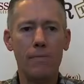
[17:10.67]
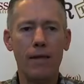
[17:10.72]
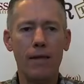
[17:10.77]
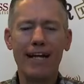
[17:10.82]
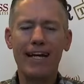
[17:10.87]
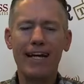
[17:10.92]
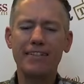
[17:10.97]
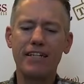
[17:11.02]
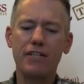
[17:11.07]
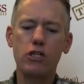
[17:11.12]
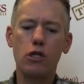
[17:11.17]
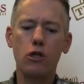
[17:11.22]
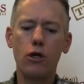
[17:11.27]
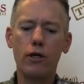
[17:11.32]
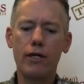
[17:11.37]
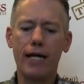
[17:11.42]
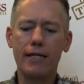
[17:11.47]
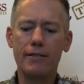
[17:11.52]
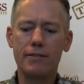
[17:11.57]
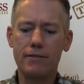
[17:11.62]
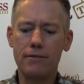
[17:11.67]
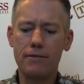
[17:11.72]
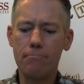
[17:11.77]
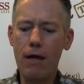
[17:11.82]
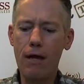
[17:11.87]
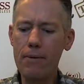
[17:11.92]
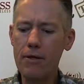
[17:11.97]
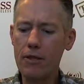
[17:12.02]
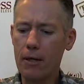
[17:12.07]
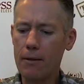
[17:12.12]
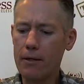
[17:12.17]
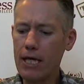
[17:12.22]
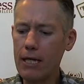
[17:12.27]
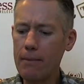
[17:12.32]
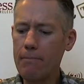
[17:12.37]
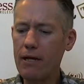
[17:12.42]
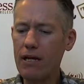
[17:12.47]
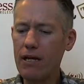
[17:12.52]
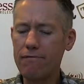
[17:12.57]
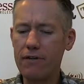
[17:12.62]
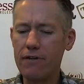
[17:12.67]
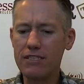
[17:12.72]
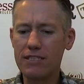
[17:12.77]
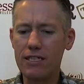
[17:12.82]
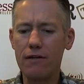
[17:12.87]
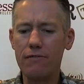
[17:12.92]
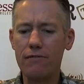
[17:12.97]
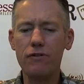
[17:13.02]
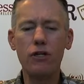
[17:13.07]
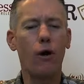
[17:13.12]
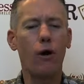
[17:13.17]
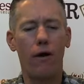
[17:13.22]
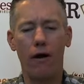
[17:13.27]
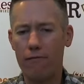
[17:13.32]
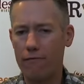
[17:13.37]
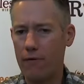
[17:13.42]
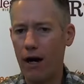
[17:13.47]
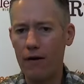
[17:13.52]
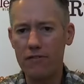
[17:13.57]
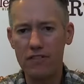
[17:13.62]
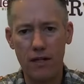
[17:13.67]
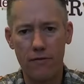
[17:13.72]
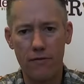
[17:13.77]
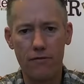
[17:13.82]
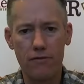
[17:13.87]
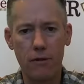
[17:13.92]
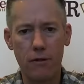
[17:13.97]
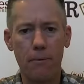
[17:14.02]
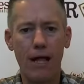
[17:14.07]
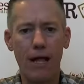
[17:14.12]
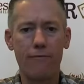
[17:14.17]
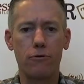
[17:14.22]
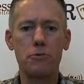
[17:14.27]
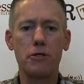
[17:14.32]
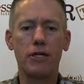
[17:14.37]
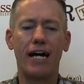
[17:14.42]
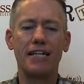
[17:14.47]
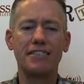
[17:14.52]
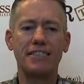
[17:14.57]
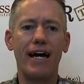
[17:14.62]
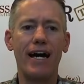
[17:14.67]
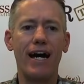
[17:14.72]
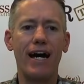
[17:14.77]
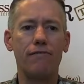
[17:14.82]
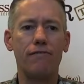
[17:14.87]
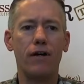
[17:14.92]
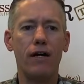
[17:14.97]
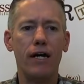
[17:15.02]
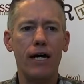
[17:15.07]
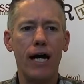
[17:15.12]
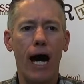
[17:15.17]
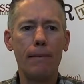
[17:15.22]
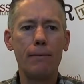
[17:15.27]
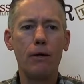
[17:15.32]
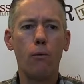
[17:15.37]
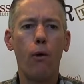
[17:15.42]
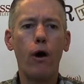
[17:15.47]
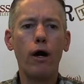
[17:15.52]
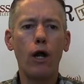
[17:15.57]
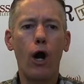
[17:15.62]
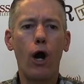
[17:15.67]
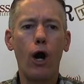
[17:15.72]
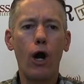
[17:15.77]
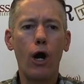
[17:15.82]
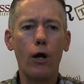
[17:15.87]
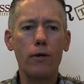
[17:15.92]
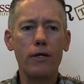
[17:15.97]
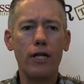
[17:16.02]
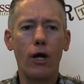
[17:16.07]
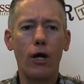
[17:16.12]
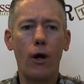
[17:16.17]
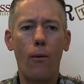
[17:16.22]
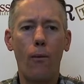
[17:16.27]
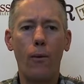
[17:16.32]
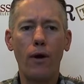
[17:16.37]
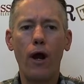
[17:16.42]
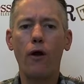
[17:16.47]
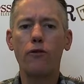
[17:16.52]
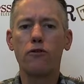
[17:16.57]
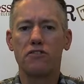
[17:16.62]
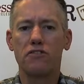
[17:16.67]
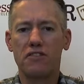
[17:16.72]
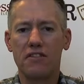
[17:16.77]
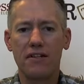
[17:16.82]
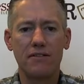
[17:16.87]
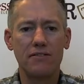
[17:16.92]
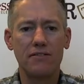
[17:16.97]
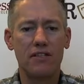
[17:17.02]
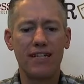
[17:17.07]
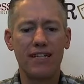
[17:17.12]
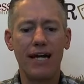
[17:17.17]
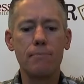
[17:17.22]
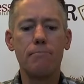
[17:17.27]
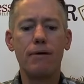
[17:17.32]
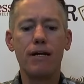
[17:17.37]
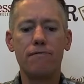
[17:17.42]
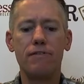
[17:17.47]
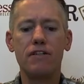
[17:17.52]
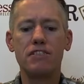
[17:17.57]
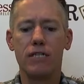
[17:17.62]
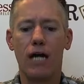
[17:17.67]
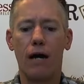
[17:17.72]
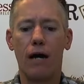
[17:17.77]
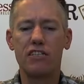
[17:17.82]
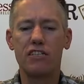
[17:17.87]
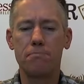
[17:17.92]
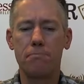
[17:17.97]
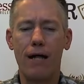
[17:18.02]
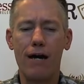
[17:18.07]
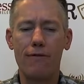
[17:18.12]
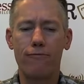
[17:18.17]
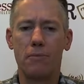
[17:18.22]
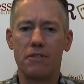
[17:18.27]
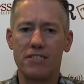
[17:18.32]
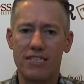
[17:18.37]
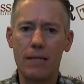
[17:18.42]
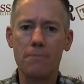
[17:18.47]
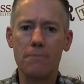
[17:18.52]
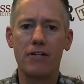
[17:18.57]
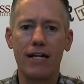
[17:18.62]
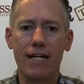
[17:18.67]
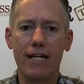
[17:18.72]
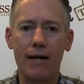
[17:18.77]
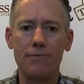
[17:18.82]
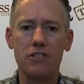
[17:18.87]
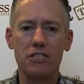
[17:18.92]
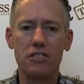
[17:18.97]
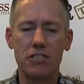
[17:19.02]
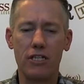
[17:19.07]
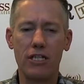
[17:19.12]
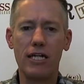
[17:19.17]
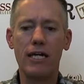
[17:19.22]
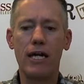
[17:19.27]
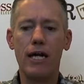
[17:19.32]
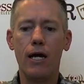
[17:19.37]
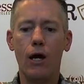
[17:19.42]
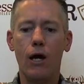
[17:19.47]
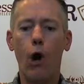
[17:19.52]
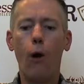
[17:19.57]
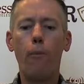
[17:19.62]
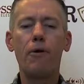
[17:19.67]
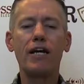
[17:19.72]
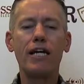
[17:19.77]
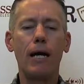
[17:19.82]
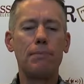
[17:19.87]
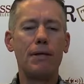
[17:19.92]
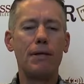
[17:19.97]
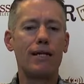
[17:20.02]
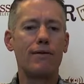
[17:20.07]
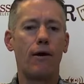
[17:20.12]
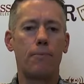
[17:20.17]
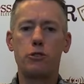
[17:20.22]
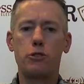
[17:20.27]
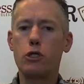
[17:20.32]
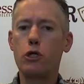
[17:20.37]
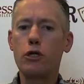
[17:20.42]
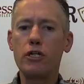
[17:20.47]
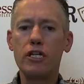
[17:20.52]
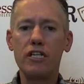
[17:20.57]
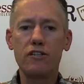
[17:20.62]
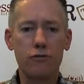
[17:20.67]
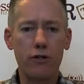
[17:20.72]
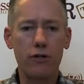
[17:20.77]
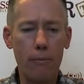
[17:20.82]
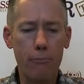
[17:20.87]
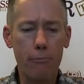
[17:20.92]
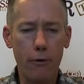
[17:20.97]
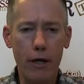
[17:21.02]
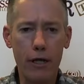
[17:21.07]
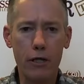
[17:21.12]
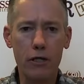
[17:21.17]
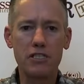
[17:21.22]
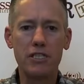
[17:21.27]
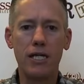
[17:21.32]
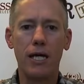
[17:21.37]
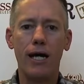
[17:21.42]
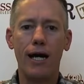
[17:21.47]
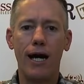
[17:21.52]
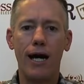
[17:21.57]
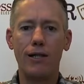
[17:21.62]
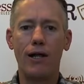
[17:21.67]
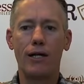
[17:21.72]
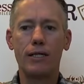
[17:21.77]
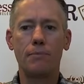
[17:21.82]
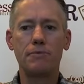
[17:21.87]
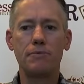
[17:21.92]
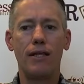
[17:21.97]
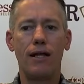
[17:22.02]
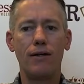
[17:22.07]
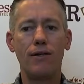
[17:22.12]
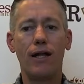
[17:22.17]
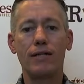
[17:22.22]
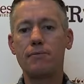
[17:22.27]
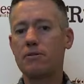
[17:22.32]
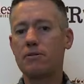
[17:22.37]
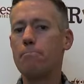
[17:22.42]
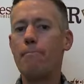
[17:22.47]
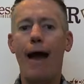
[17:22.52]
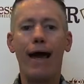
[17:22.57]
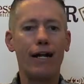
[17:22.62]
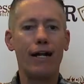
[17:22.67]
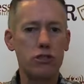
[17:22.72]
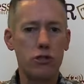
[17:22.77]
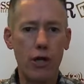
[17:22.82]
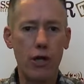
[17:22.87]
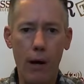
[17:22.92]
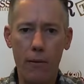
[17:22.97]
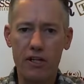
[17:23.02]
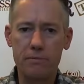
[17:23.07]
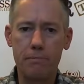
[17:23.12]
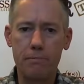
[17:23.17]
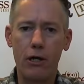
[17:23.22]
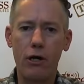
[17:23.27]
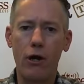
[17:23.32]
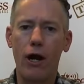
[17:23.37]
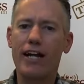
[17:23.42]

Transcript: I guess as you look at maybe the key benefits of obviously of the platform you guys have, I mean, what are those design benefits of this platform? It seems like obviously opening up a lot of opportunities for operators, allowing them to manage their networks better.